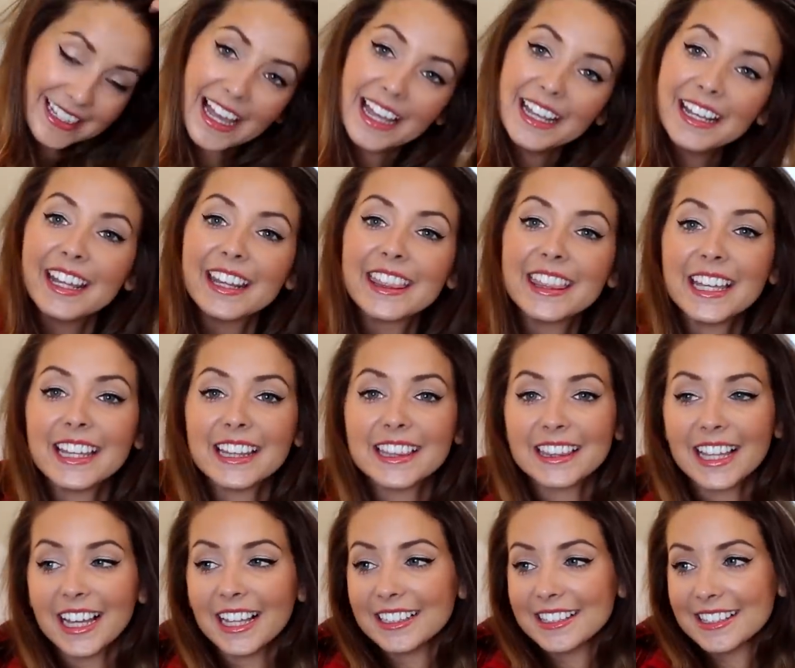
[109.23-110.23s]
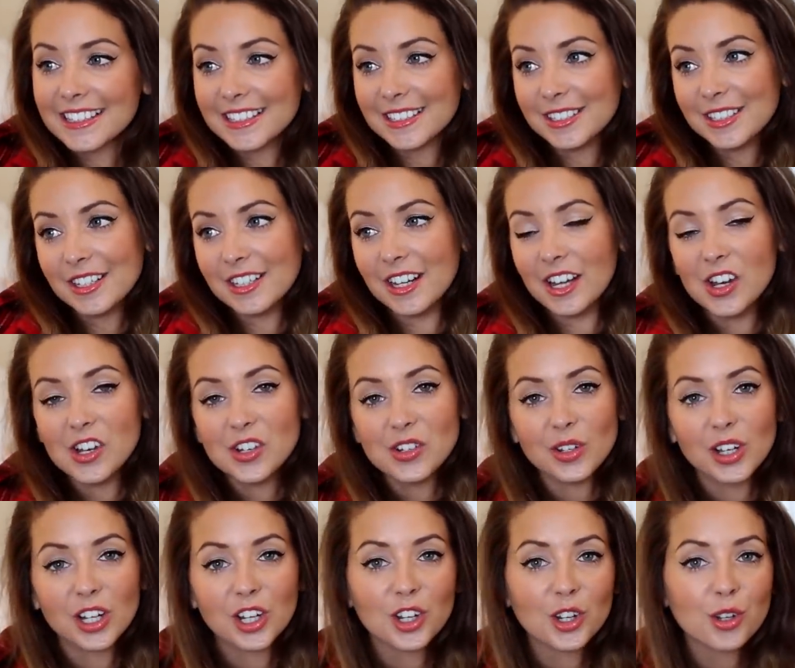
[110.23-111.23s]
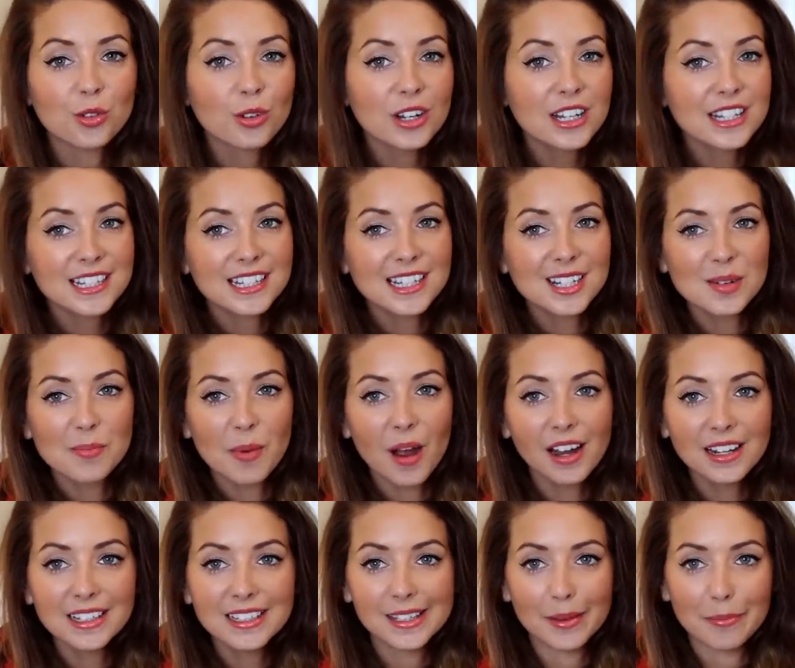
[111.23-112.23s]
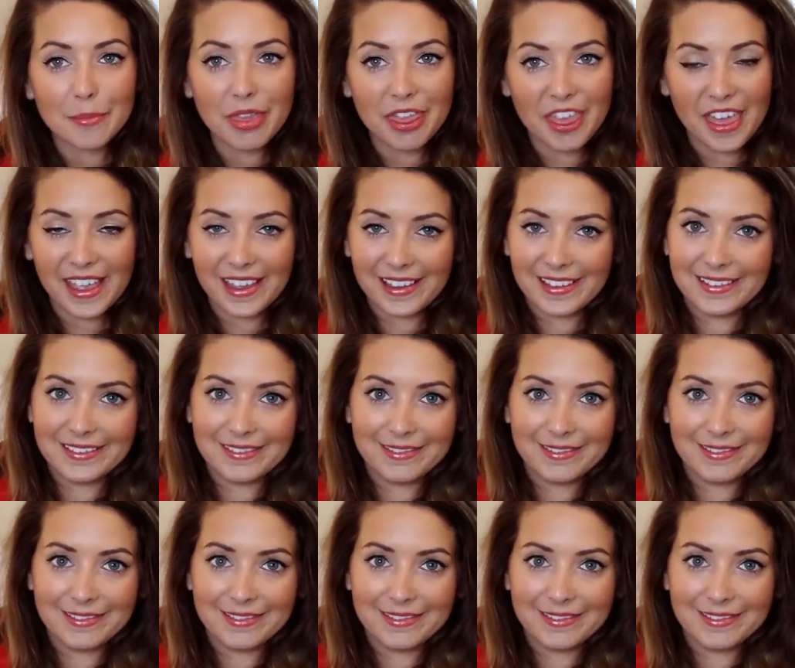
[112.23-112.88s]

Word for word: And I think that's, you know, a good reason to buy something.